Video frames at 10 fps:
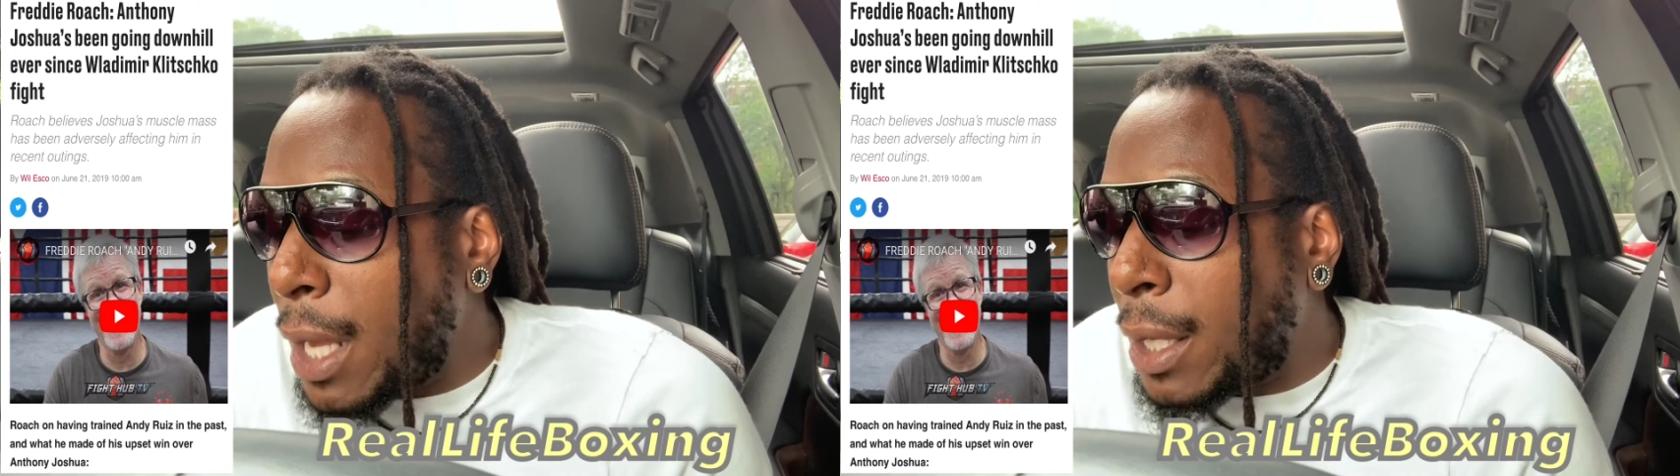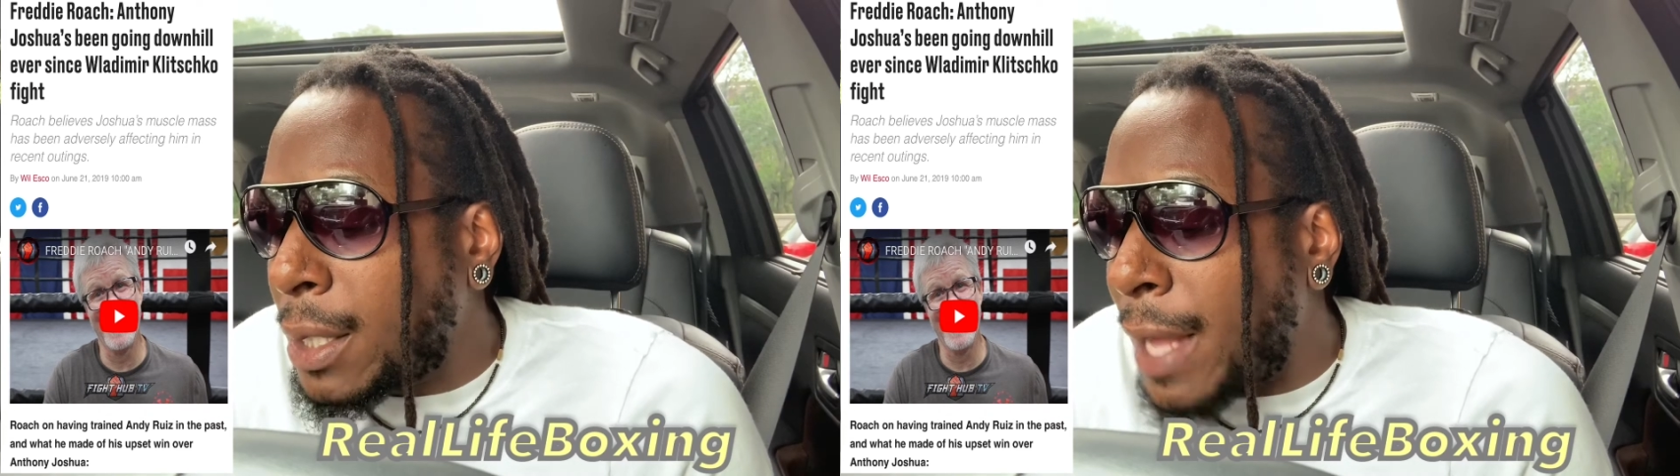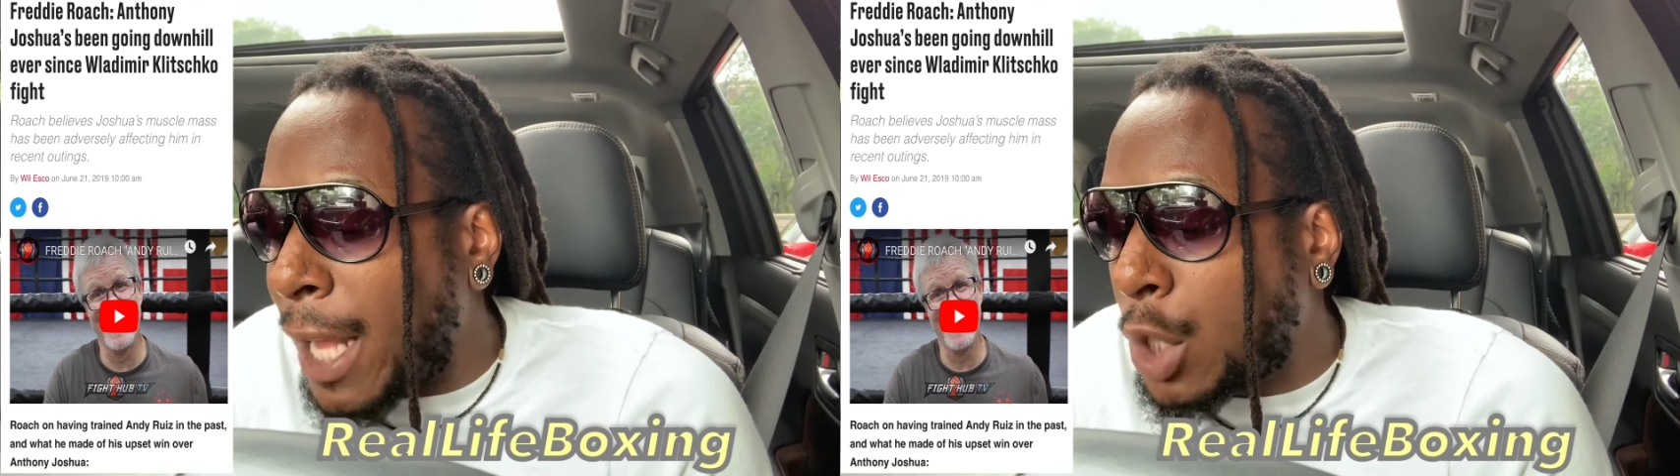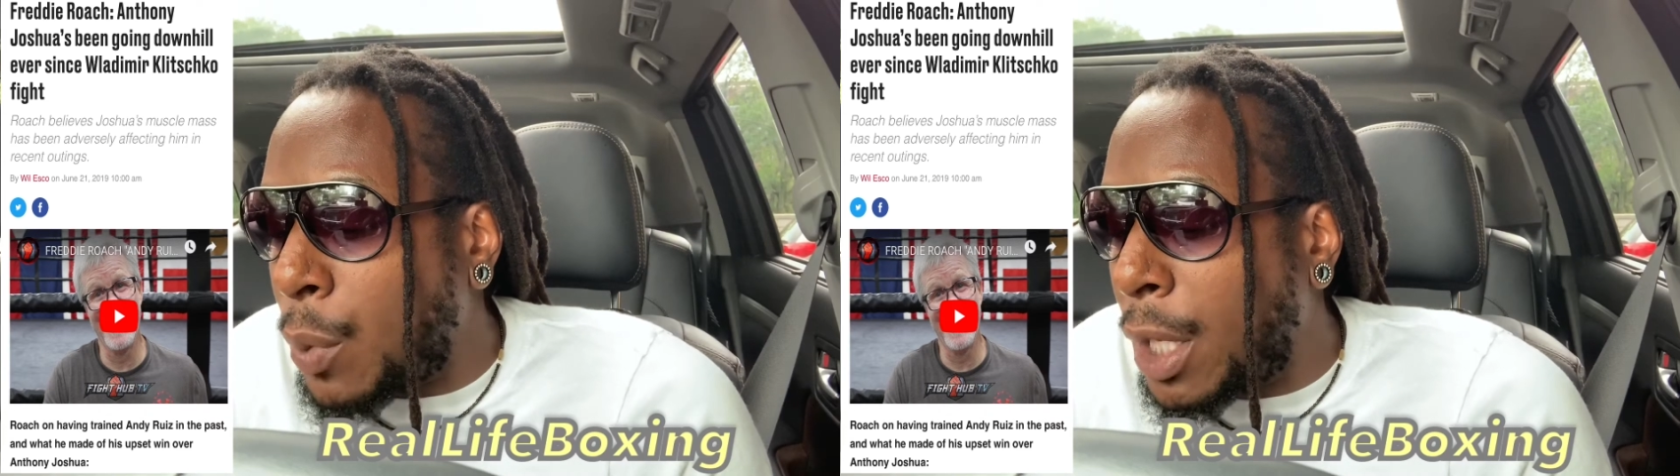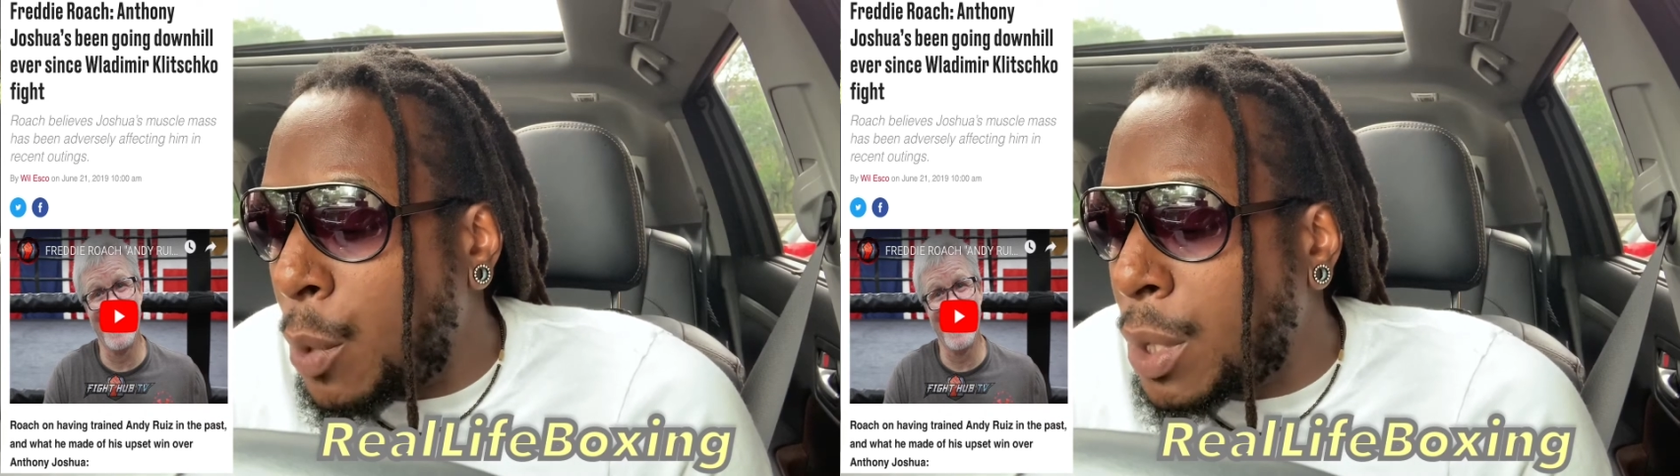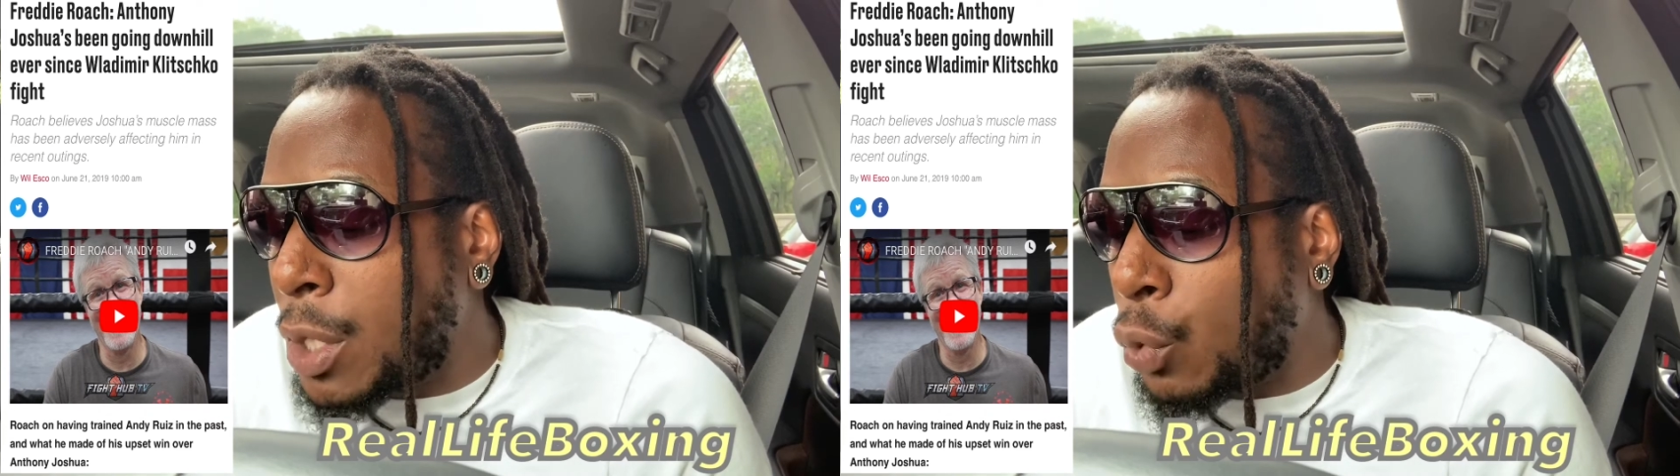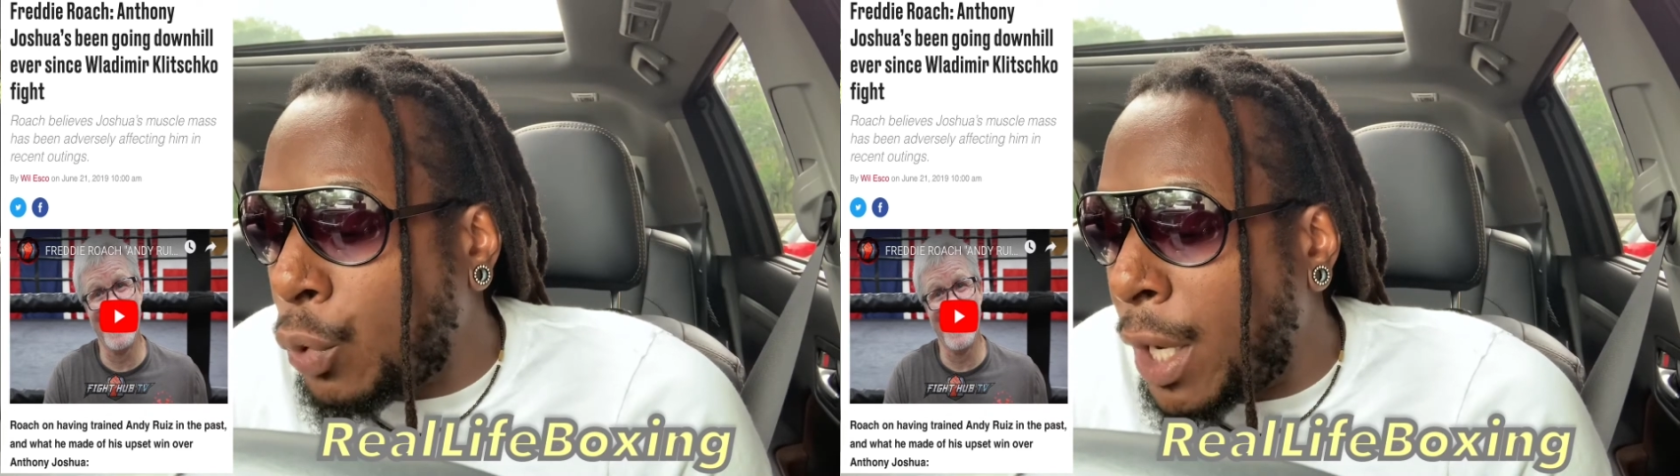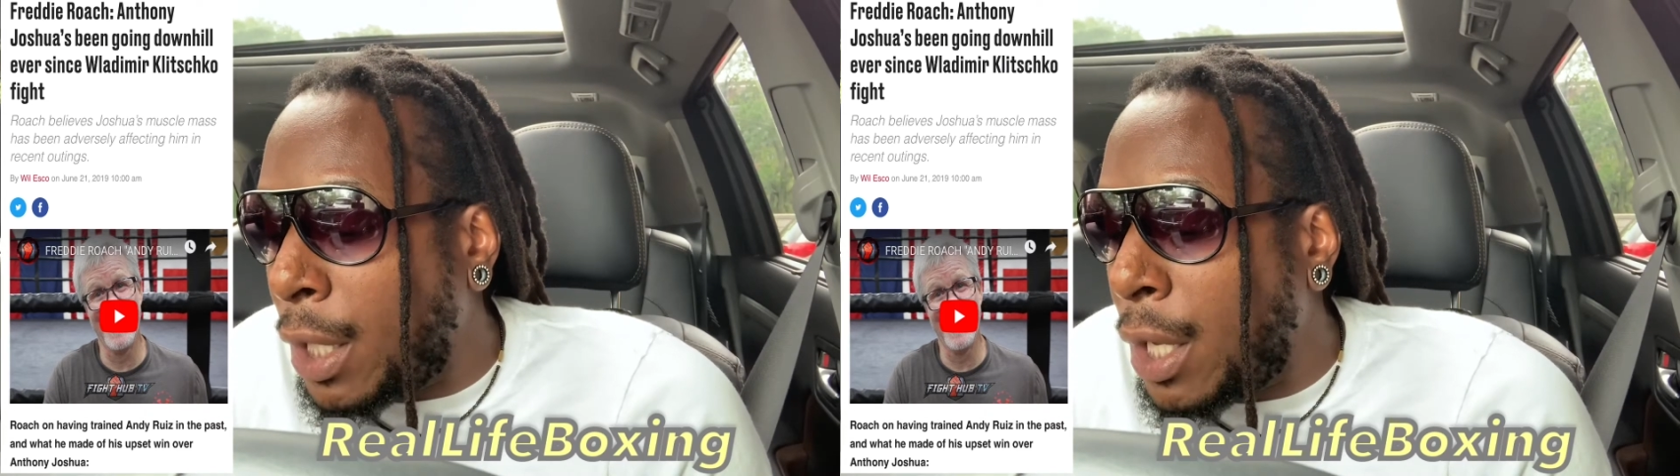because that's when he was a
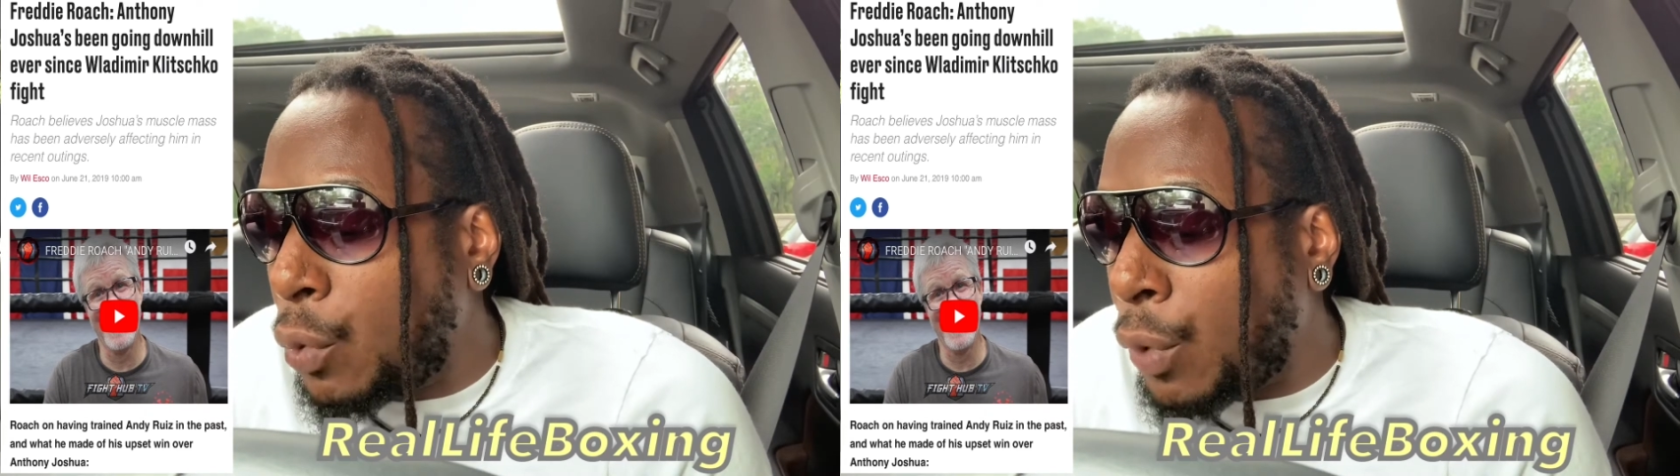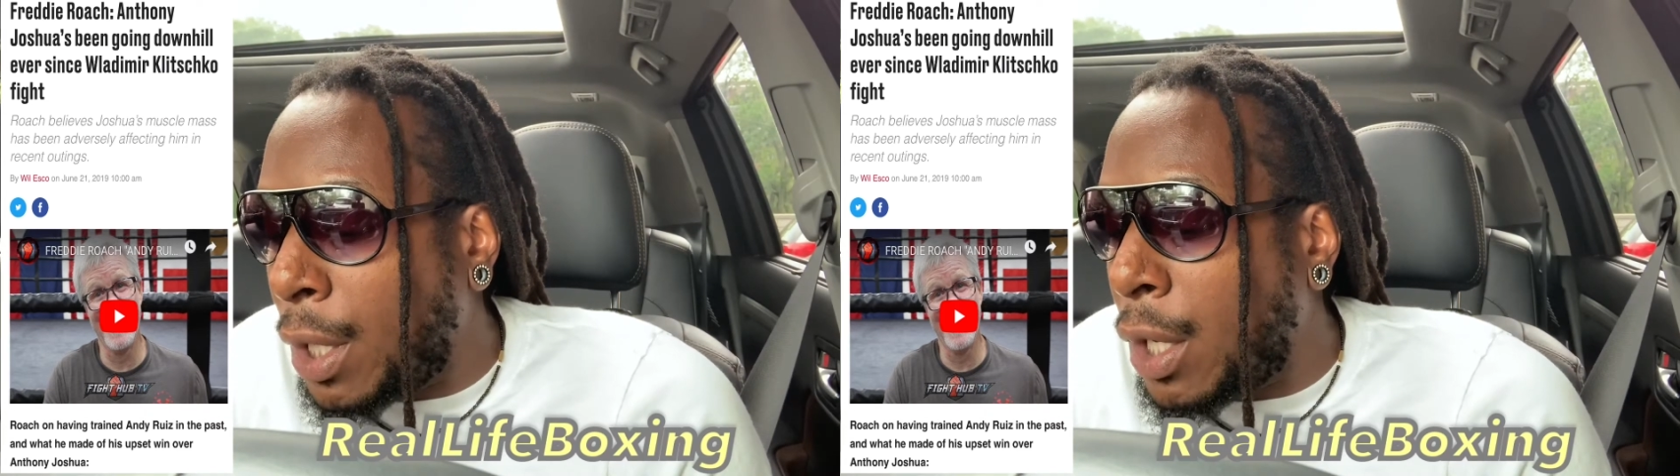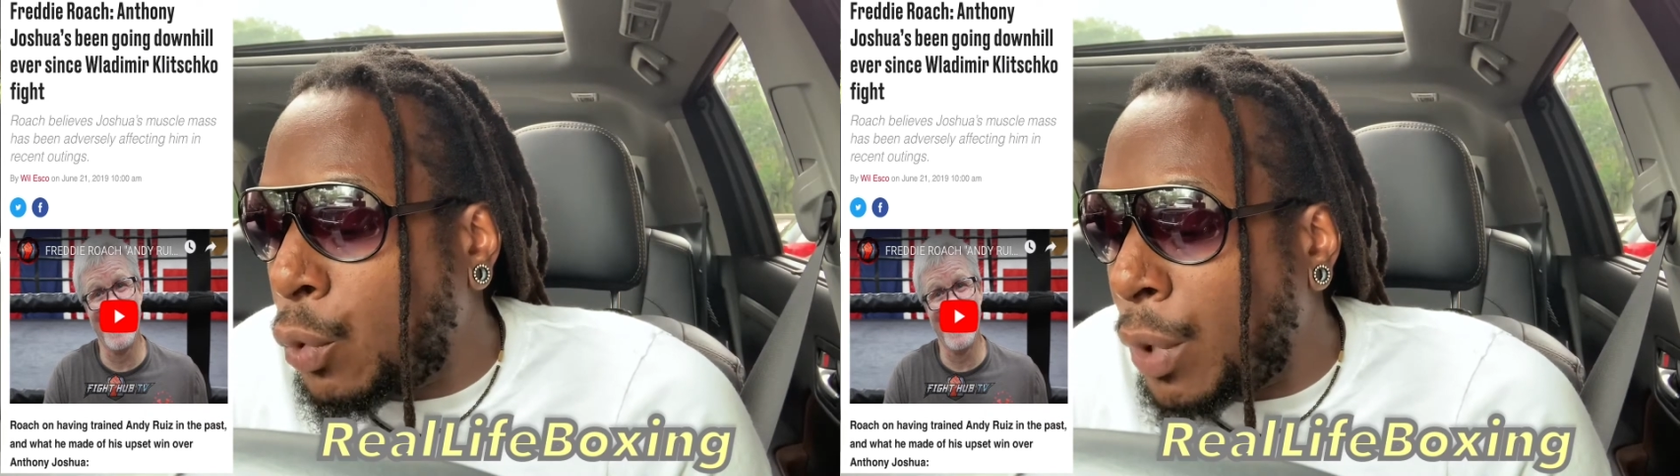really, really,